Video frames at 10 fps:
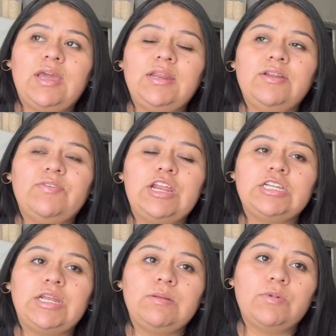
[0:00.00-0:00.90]
I need to finish
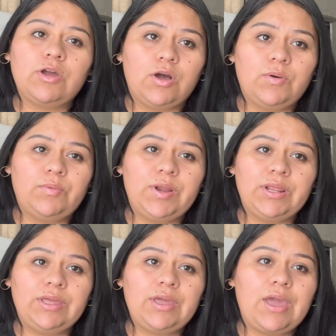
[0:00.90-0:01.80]
getting Makoa
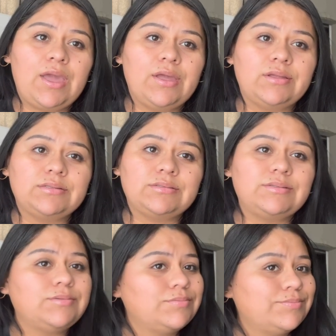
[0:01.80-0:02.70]
ready and
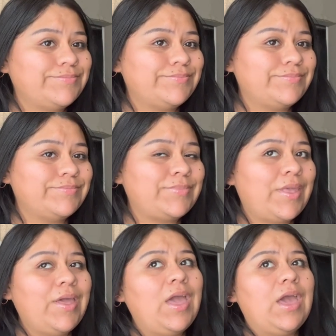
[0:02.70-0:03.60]

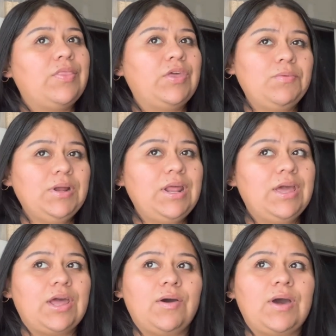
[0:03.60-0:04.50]
I think we're gonna
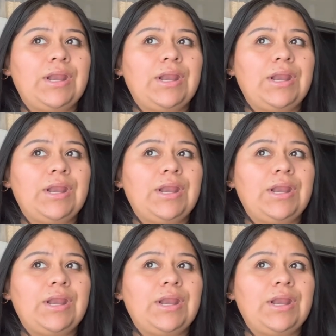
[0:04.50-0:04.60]
head out.